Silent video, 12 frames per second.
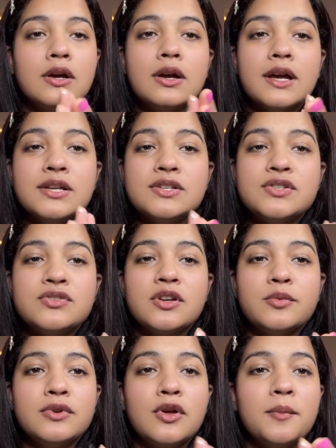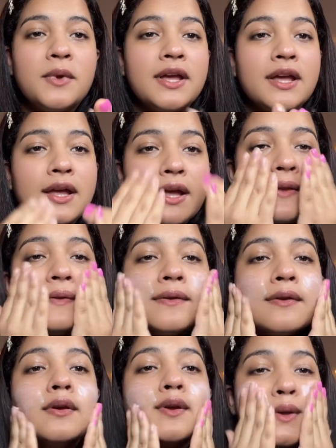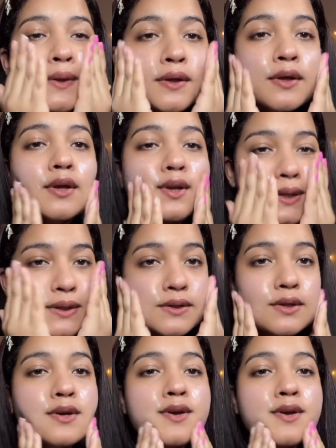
I just rub it on my hands and